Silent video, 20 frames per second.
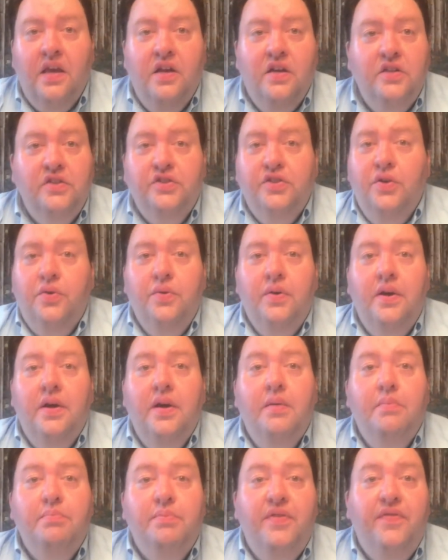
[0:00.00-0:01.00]
So,
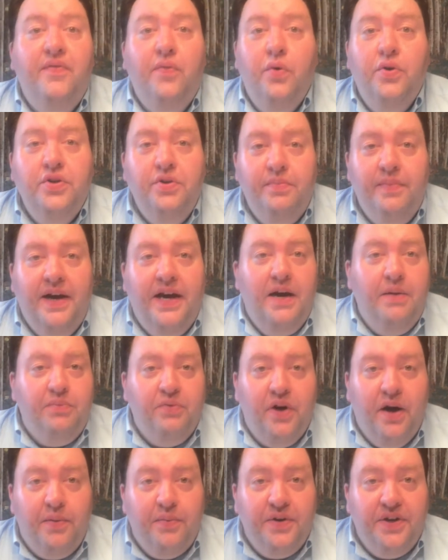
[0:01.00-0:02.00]
before you buy a
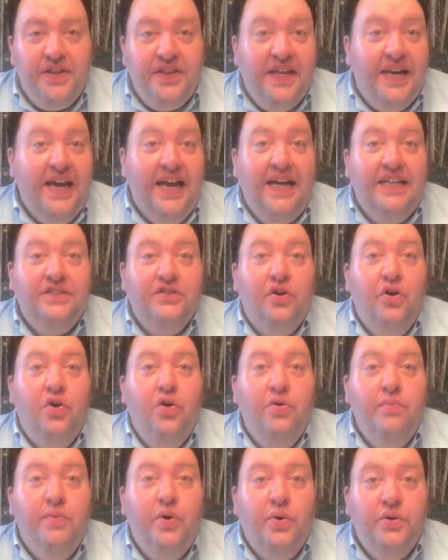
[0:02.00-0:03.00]
property that has a
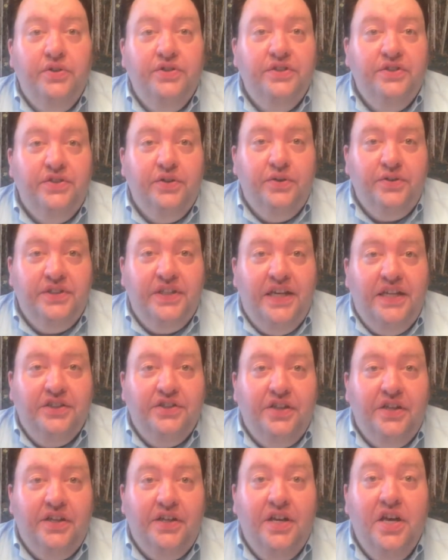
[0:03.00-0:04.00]
homeowners
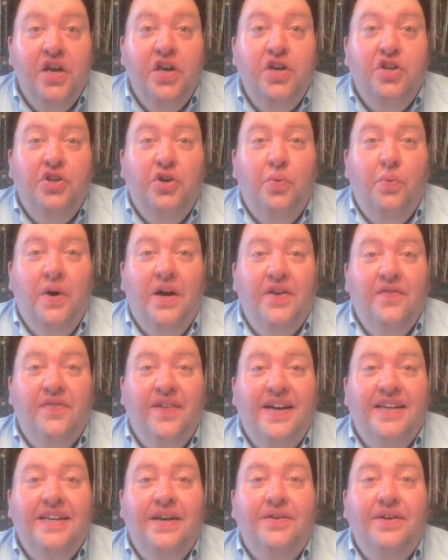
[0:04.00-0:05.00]
association, you'll want to
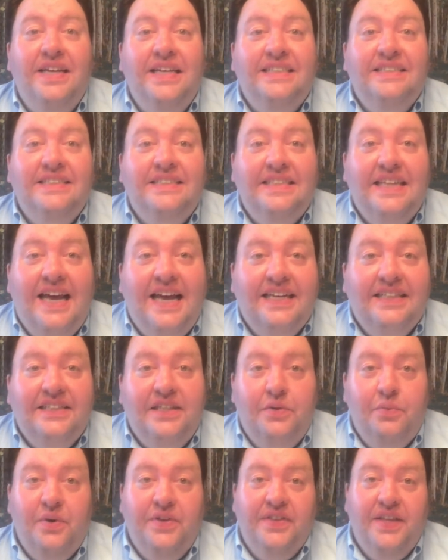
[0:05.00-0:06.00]
find out
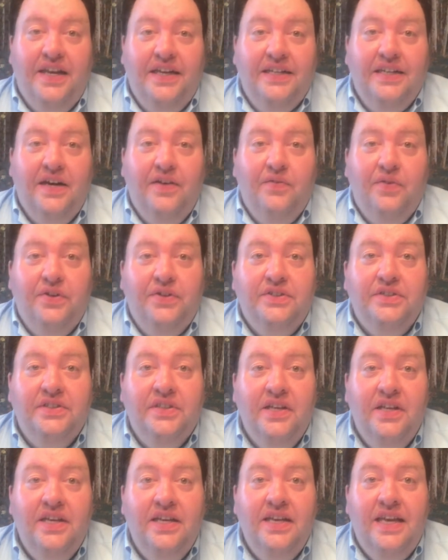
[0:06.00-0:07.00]
exactly what that covers.
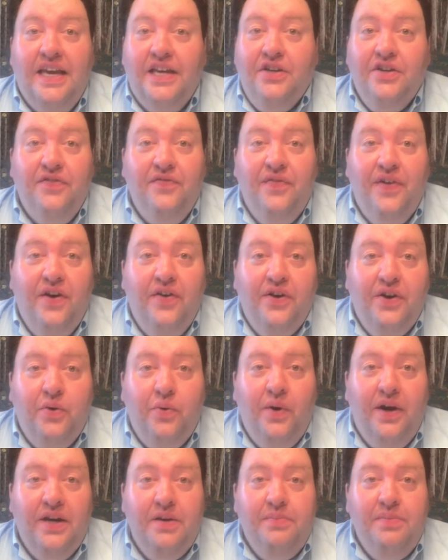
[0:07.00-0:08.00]
It could vary
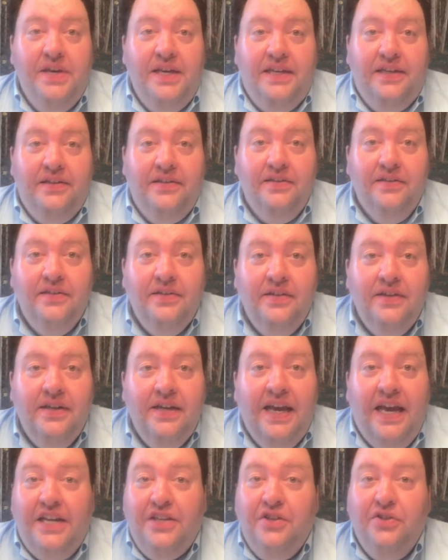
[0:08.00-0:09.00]
quite a bit,
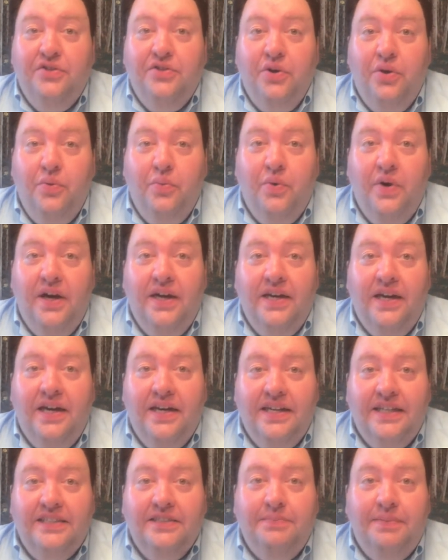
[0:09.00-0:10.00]
and you don't want
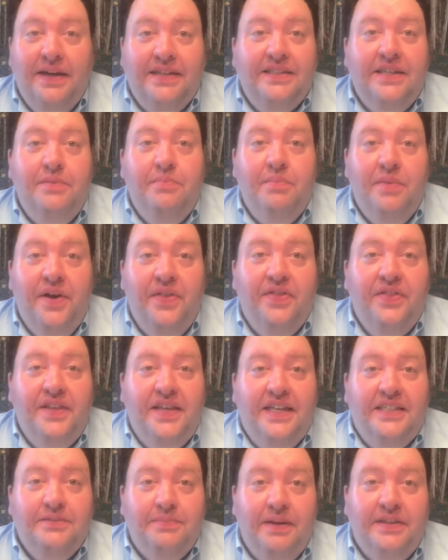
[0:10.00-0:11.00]
unexpected monthly
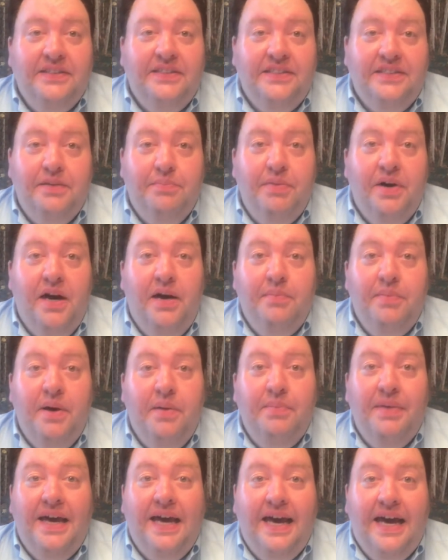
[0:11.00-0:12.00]
expenses to pop
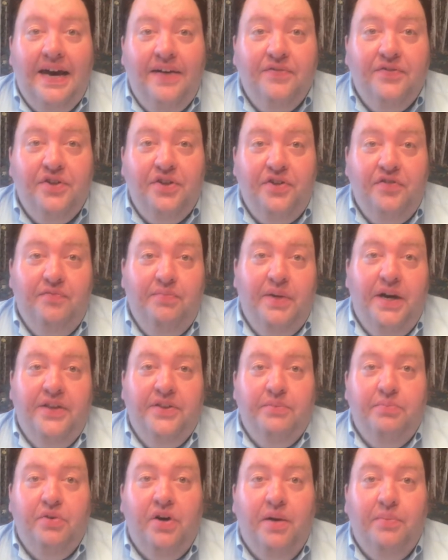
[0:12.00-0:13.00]
up after you've bought
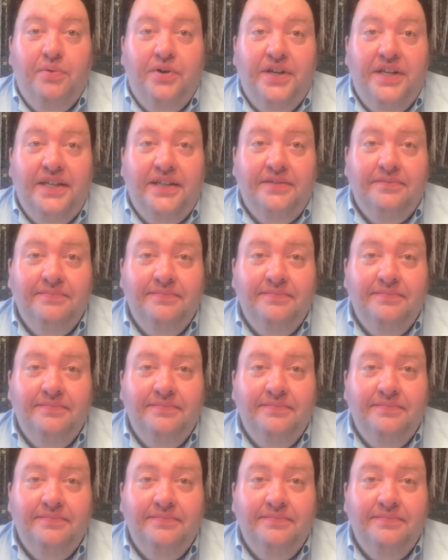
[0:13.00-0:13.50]
the property.